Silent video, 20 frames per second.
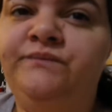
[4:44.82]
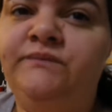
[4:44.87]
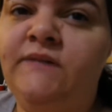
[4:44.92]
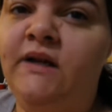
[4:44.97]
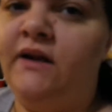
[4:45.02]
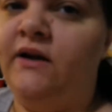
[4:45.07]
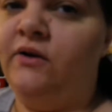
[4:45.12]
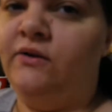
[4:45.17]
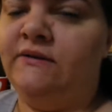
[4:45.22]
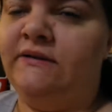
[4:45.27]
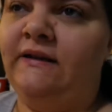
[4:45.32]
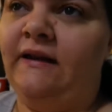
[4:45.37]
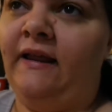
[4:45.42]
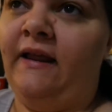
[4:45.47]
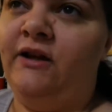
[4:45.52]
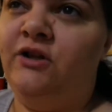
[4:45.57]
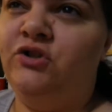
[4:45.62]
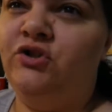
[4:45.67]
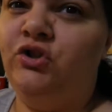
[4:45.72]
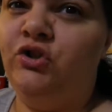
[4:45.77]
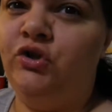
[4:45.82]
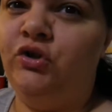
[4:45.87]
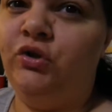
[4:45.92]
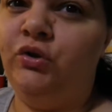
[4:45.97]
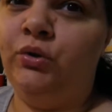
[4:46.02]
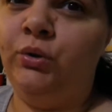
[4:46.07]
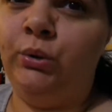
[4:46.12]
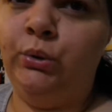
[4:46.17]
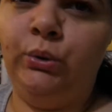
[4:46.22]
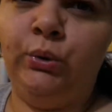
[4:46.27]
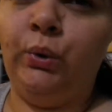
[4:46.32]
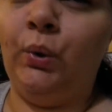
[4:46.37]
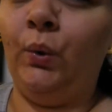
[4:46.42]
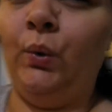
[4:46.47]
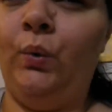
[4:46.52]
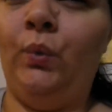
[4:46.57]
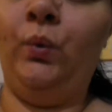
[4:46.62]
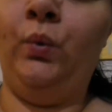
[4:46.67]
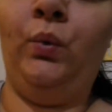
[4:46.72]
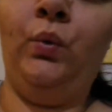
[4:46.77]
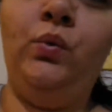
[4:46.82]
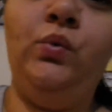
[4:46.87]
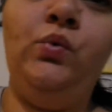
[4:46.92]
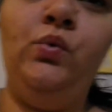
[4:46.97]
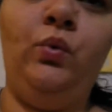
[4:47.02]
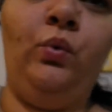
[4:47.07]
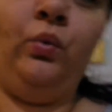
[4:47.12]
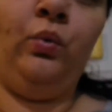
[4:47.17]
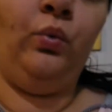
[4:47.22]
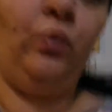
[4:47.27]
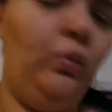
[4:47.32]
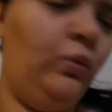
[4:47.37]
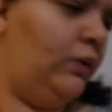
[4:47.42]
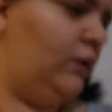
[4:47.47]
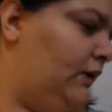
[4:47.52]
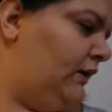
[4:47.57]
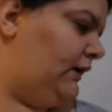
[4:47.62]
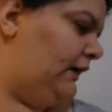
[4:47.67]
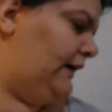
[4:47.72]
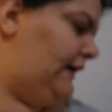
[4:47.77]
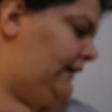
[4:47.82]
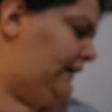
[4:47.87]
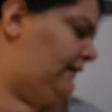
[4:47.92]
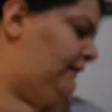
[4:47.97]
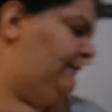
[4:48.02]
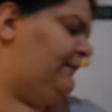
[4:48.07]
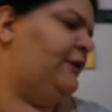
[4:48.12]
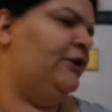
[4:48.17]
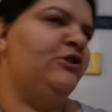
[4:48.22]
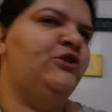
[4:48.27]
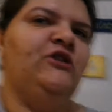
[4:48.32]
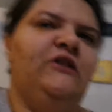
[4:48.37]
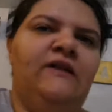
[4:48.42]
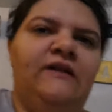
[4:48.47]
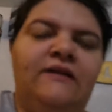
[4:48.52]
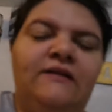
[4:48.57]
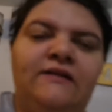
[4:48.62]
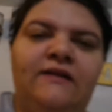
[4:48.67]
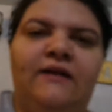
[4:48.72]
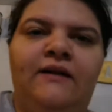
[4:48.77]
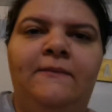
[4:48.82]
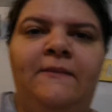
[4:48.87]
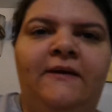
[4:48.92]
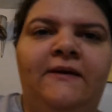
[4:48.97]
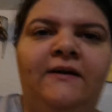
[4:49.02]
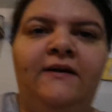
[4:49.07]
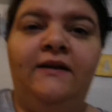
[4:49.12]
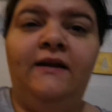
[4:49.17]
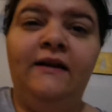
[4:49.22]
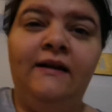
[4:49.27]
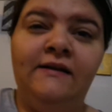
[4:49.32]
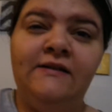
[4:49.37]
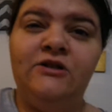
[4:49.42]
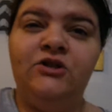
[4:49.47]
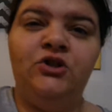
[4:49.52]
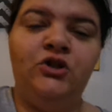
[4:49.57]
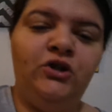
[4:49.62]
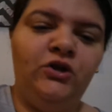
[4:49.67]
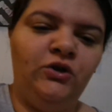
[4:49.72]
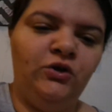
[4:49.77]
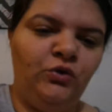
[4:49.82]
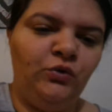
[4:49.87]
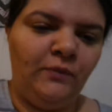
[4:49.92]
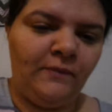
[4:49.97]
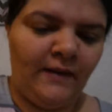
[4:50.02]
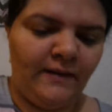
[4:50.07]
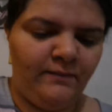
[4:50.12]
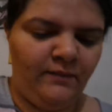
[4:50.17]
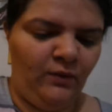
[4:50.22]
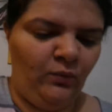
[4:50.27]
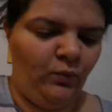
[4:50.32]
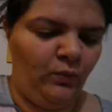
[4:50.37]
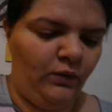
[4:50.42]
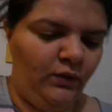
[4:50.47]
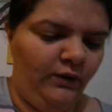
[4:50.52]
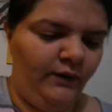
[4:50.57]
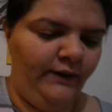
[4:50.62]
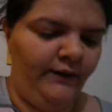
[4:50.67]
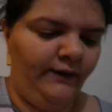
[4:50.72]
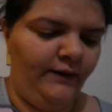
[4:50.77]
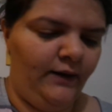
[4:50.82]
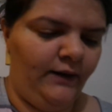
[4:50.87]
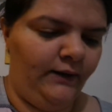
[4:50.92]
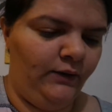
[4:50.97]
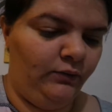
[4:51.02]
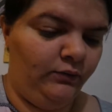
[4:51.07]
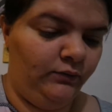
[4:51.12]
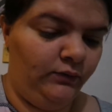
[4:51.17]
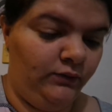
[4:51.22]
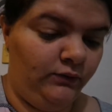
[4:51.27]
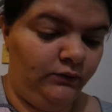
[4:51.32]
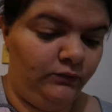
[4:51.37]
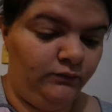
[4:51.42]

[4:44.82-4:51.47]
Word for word: it goes in at like two. Ooh, I ate third at the time. I think it's two. It might be one. I don't